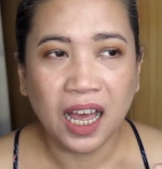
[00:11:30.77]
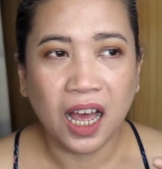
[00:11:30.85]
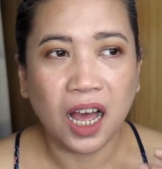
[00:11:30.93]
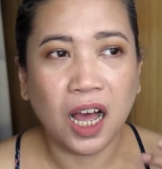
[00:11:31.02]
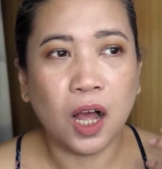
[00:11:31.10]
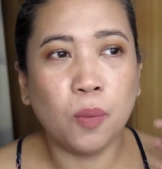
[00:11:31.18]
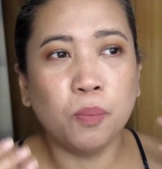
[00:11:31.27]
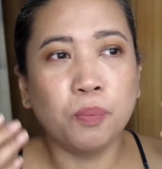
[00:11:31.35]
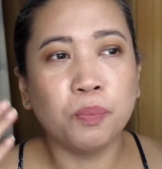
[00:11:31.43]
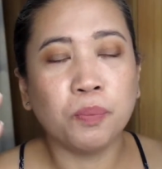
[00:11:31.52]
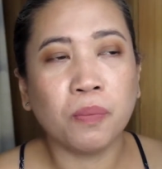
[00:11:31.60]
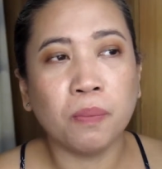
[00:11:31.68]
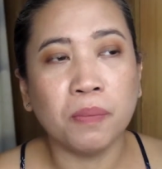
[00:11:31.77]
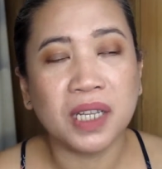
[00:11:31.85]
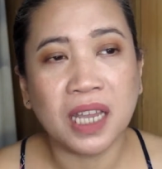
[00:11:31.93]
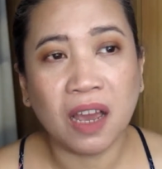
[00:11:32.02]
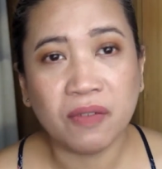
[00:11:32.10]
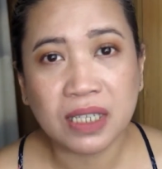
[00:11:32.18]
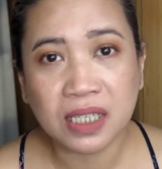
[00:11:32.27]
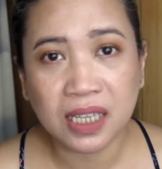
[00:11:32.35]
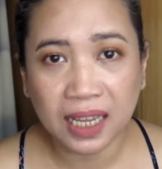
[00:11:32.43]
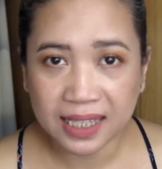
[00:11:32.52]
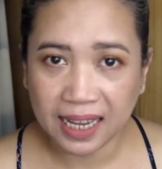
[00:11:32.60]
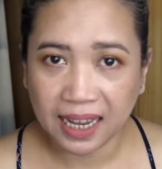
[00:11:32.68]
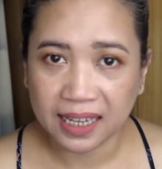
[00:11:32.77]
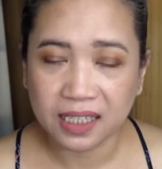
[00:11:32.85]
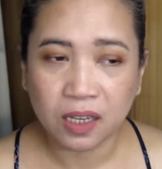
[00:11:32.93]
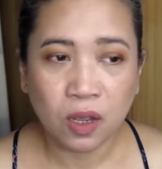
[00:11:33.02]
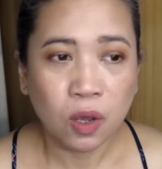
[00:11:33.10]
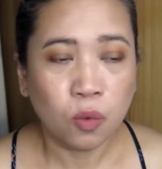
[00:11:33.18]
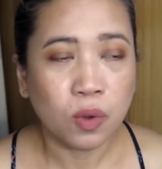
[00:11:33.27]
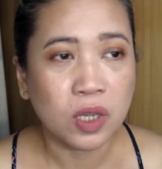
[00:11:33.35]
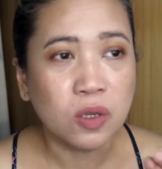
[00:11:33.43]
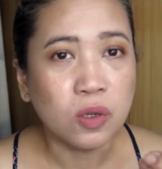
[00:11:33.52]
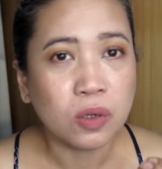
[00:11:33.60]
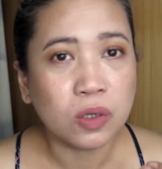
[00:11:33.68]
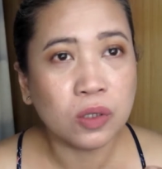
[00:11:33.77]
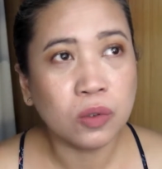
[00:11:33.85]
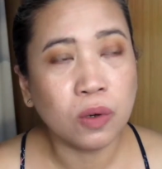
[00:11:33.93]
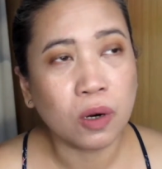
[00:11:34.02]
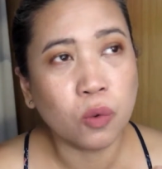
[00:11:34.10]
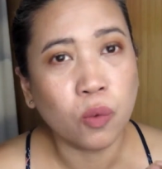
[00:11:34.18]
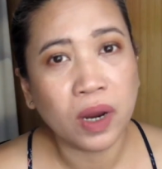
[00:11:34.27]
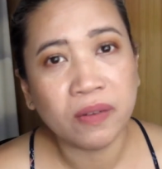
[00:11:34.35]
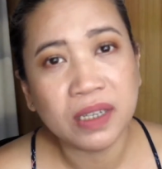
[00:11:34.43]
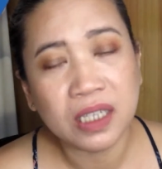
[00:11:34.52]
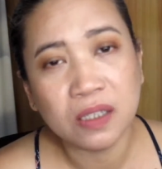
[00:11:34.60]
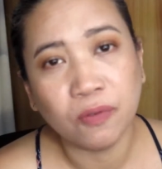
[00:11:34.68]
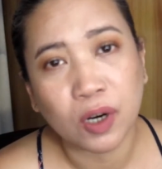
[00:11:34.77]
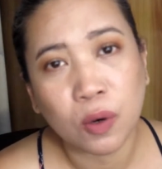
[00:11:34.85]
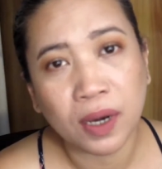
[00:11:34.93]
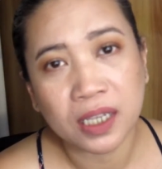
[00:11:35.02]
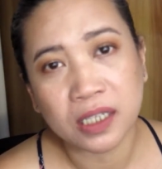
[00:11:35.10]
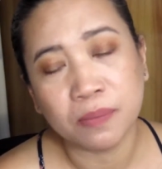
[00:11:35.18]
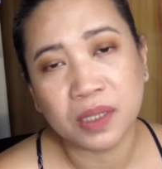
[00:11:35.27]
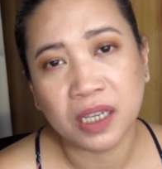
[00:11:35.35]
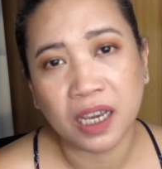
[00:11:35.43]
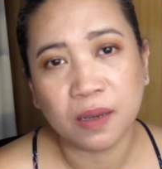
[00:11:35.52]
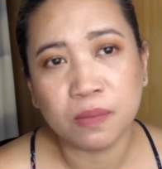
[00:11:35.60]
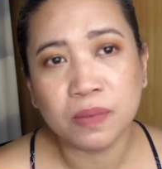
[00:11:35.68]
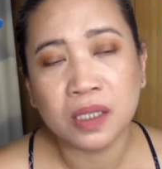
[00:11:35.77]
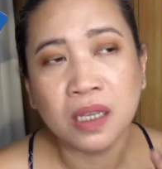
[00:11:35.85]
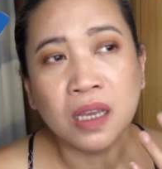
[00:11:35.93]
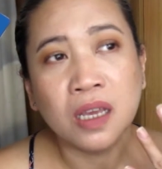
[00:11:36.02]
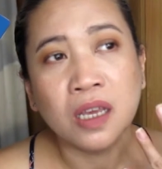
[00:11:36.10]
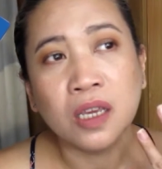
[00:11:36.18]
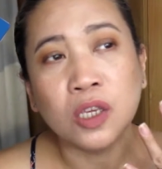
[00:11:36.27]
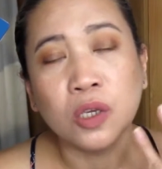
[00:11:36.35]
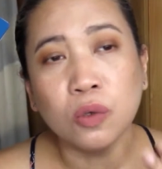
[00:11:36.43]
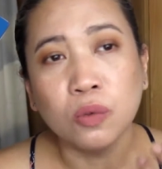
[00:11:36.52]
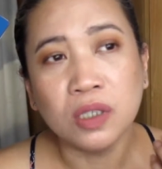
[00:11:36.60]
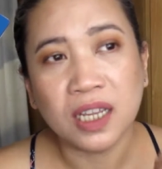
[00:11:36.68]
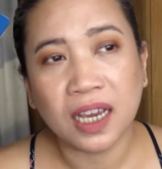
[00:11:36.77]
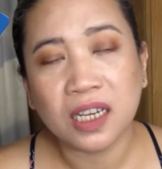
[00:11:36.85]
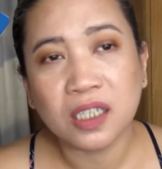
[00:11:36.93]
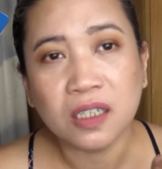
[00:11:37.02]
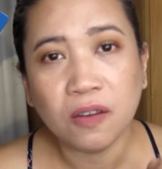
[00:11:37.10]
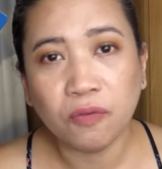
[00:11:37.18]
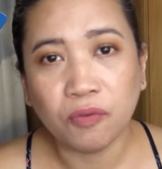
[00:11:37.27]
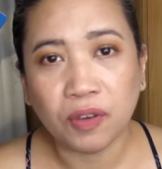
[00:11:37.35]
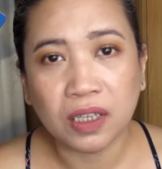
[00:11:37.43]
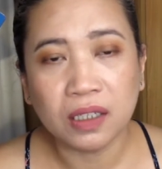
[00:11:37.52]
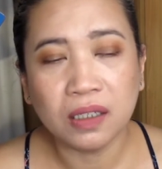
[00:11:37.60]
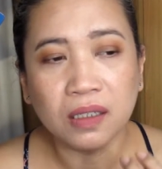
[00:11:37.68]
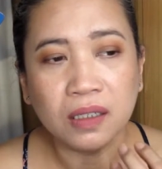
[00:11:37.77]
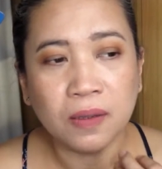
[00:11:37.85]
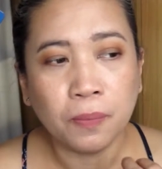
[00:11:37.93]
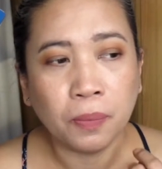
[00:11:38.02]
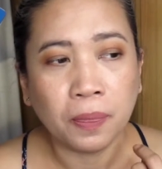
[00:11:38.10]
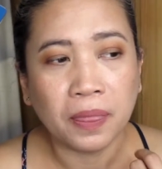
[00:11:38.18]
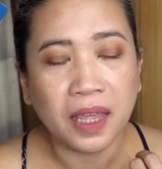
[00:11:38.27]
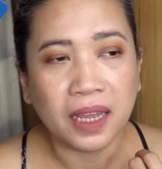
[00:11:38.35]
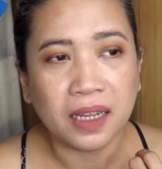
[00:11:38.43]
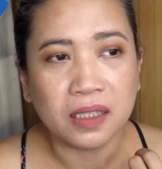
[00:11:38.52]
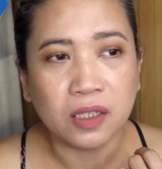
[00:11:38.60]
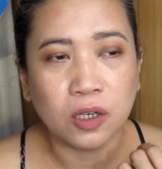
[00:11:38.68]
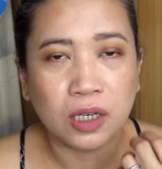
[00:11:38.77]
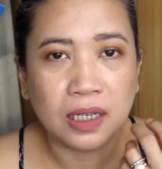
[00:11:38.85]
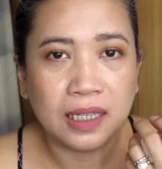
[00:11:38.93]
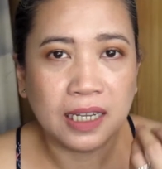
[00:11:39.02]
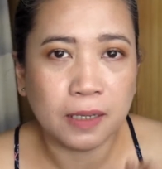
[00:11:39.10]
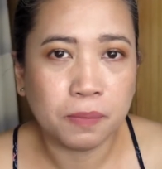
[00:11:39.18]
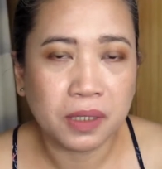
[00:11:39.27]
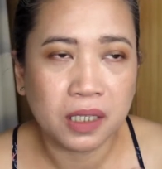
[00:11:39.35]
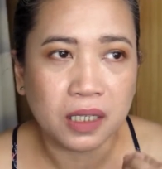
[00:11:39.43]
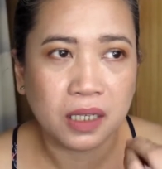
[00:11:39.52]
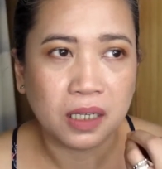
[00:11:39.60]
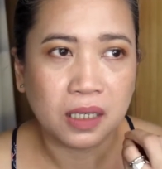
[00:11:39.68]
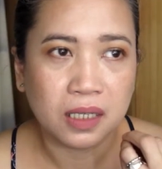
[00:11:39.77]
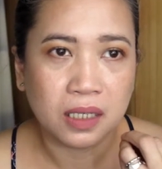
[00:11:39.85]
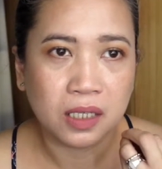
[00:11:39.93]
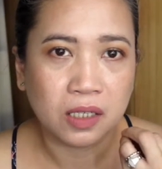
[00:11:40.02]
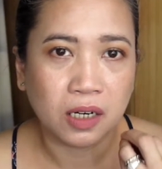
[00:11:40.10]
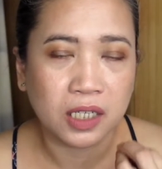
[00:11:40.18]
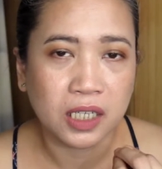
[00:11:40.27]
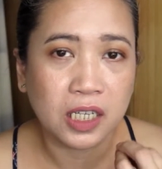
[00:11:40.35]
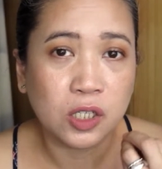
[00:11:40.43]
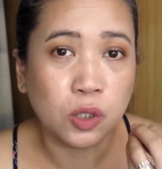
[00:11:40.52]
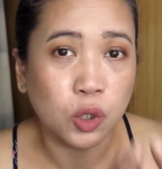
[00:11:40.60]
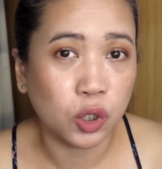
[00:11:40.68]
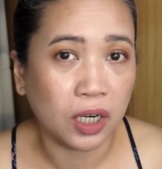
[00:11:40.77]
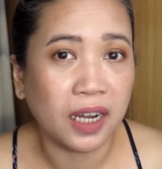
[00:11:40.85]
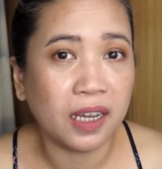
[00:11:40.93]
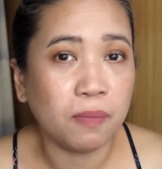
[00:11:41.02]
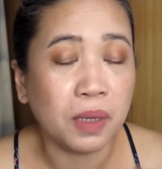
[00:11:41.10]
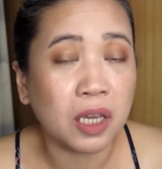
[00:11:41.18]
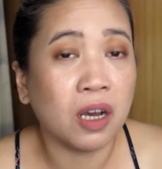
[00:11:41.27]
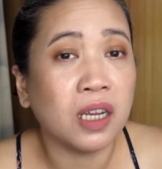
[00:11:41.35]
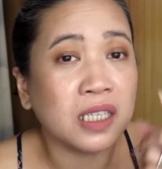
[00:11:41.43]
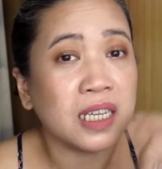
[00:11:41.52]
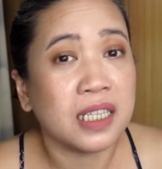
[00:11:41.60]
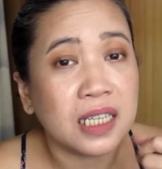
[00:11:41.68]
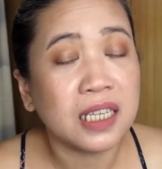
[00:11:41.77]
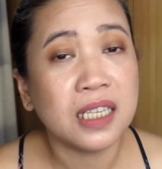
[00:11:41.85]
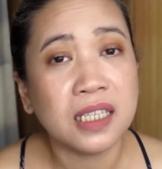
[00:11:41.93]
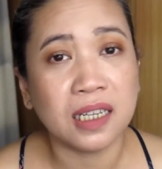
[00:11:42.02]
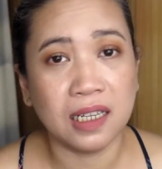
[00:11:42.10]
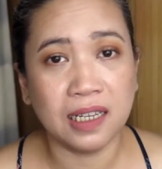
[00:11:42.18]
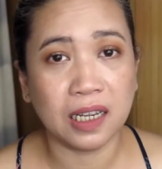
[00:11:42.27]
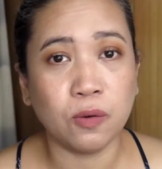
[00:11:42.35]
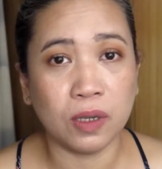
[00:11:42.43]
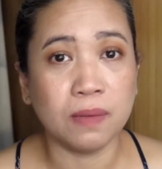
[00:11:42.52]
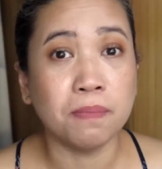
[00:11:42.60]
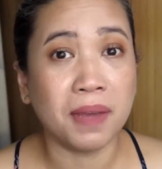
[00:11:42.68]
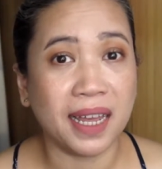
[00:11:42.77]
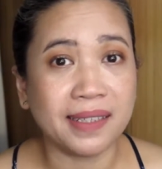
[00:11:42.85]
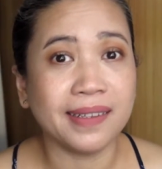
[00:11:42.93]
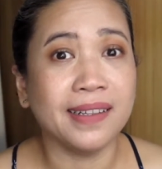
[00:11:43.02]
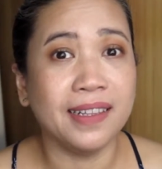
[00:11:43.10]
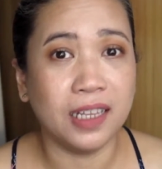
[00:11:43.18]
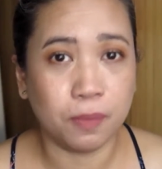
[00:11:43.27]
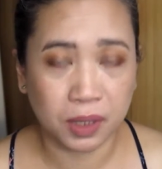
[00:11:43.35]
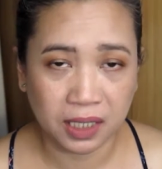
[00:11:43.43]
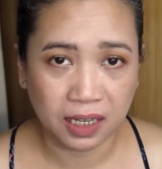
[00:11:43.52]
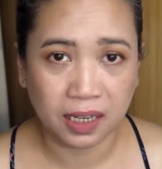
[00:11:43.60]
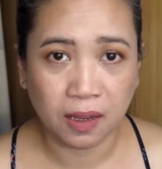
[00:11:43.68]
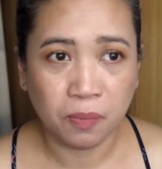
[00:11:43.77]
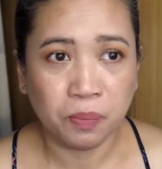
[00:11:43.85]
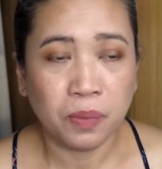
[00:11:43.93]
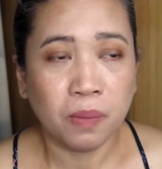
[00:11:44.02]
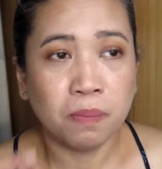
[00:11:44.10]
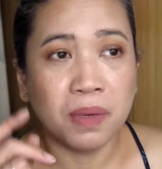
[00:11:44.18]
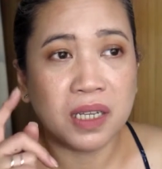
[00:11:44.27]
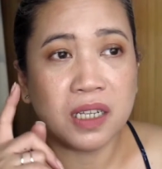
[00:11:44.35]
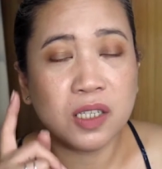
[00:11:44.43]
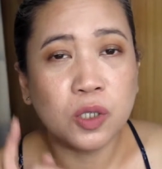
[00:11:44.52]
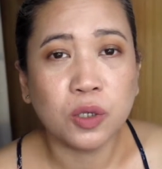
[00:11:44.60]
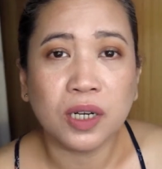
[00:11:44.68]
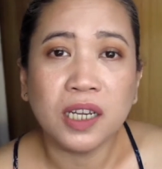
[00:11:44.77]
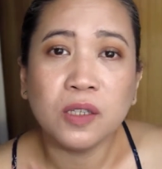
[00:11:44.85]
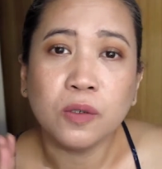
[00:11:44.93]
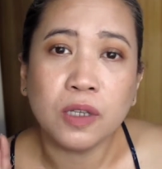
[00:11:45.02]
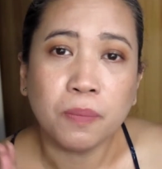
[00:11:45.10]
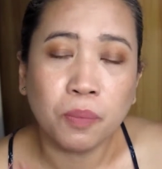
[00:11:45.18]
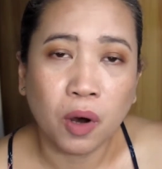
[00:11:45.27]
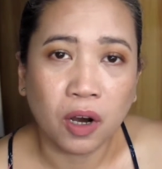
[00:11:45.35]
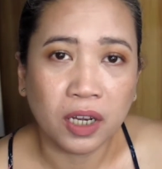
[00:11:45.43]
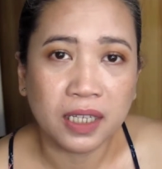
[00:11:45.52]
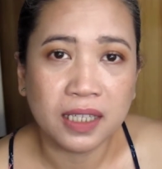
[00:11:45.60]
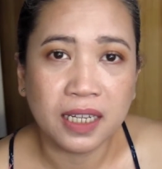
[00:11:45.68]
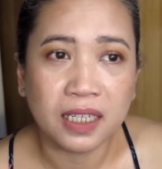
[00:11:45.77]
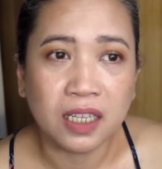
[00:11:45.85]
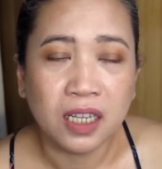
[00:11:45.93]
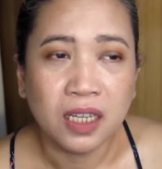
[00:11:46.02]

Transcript: But having said that, when you are wearing this for quite some time, you would actually feel that your lips is starting to dry, because it is a liquid matte lipstick, but it's dry to the point that